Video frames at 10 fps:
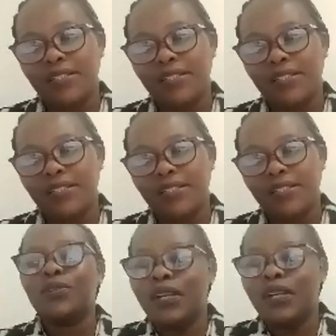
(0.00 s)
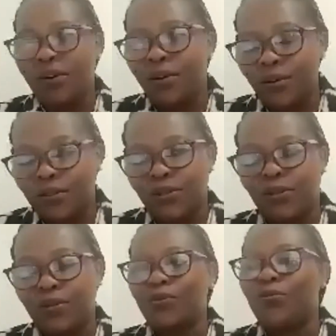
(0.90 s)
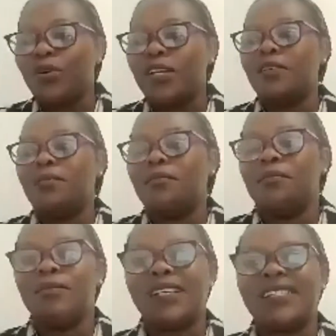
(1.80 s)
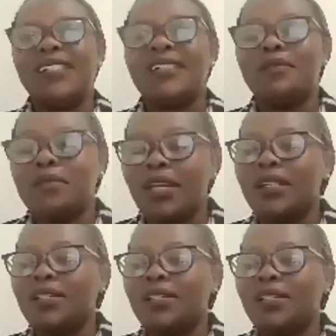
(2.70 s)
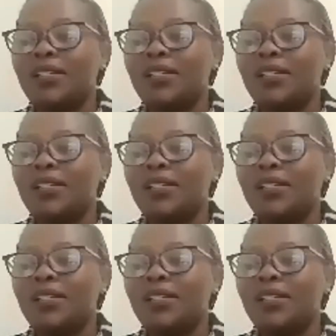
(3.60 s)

So now also we must remain